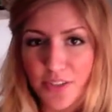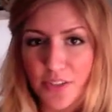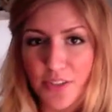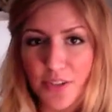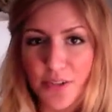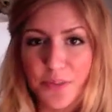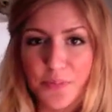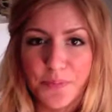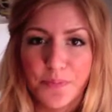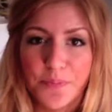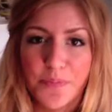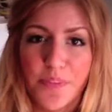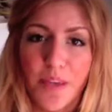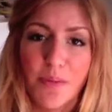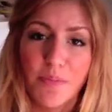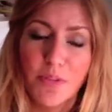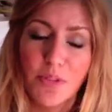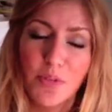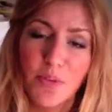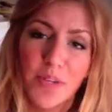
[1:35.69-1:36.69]
So I'm
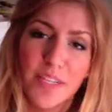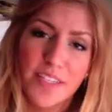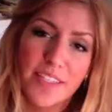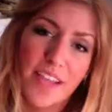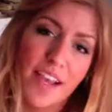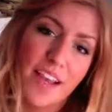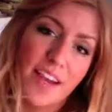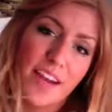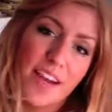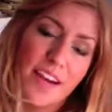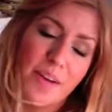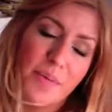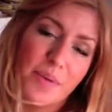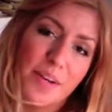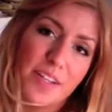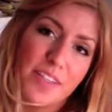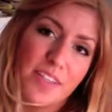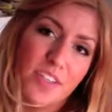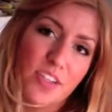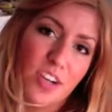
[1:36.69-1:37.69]
just really excited and I
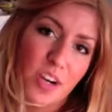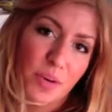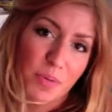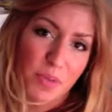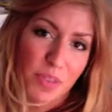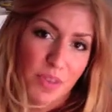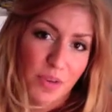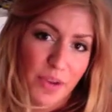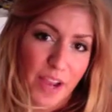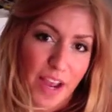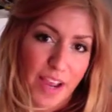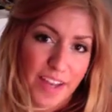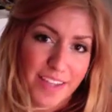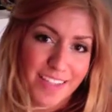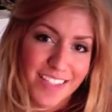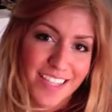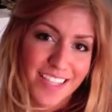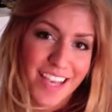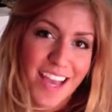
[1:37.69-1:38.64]
wanted to share it with you guys.